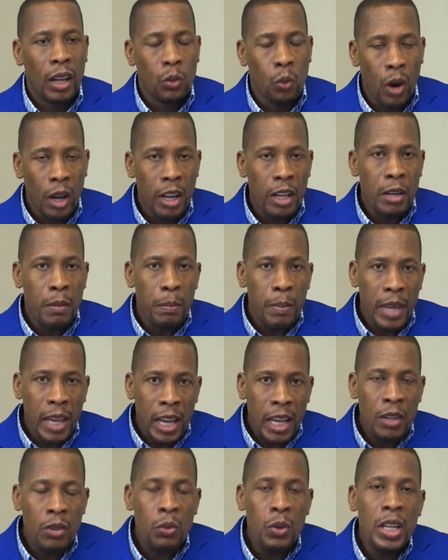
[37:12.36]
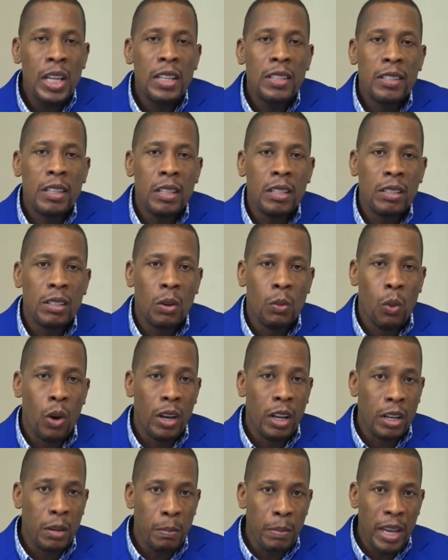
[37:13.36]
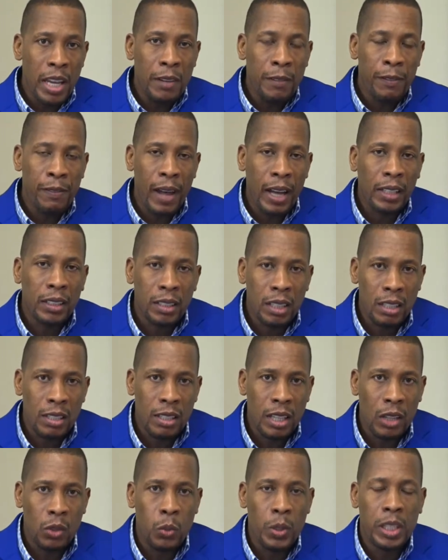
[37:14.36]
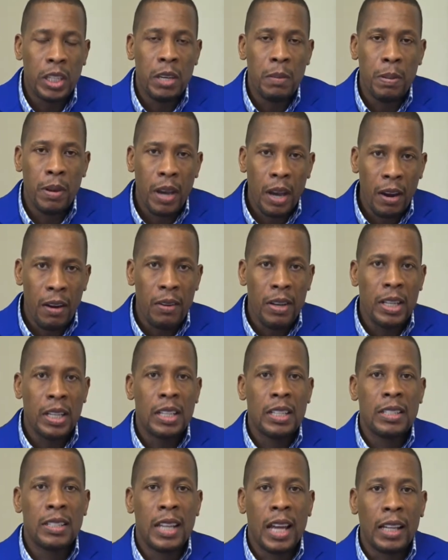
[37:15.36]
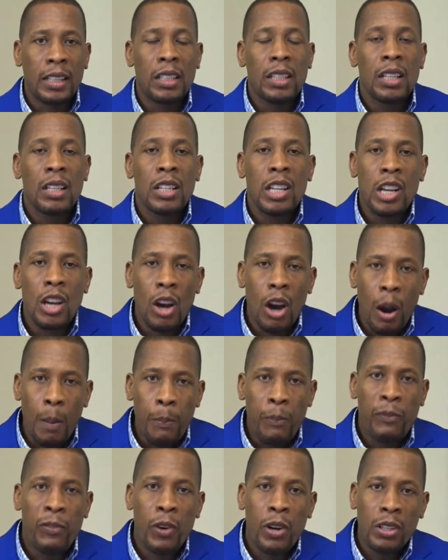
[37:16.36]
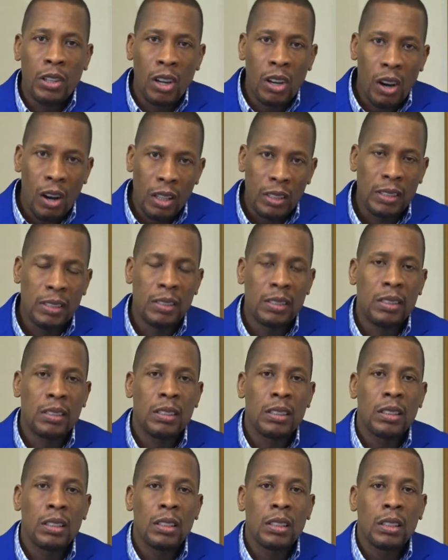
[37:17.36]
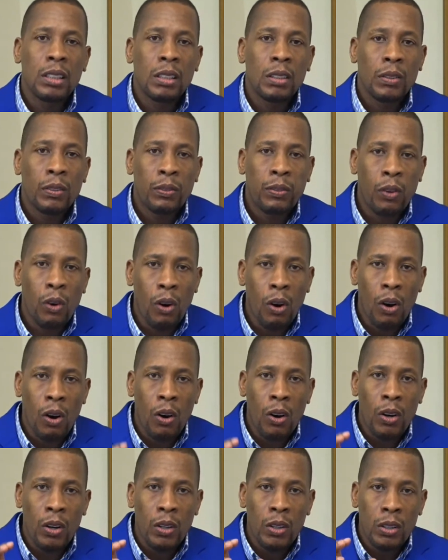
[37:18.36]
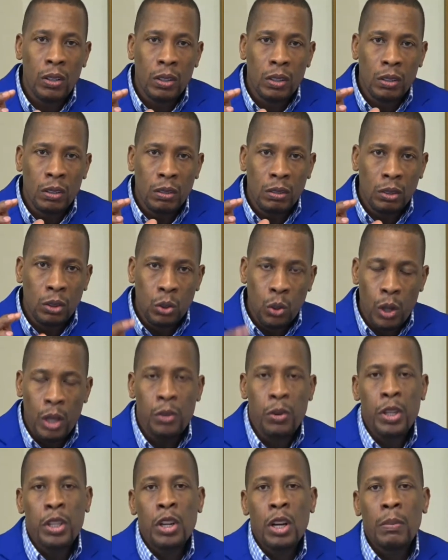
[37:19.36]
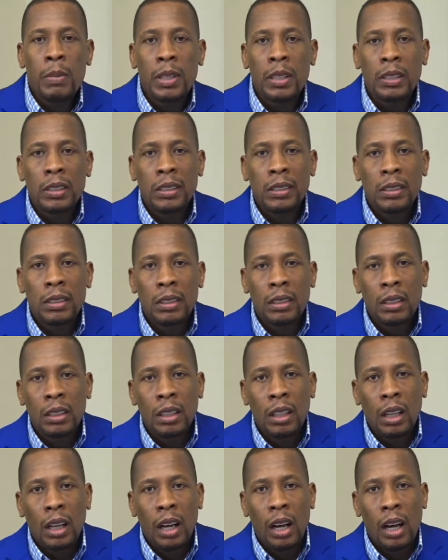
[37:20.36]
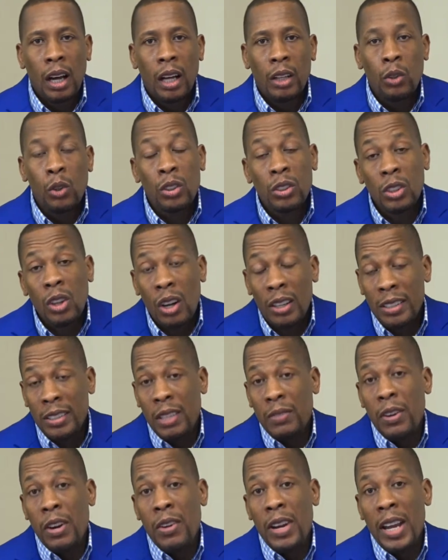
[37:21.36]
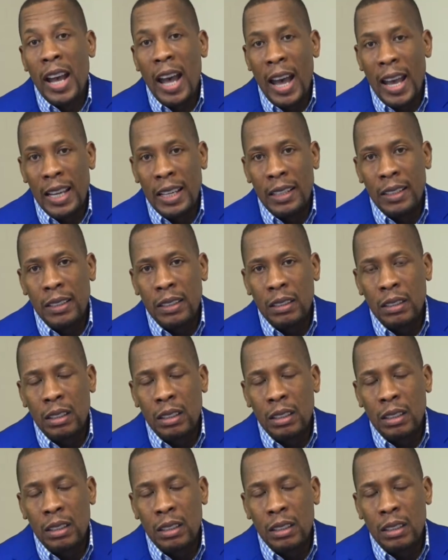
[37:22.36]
And one of the main reasons, or one of the main factors that we keep hearing, is that the upfront costs for doing renewables, those costs are very high.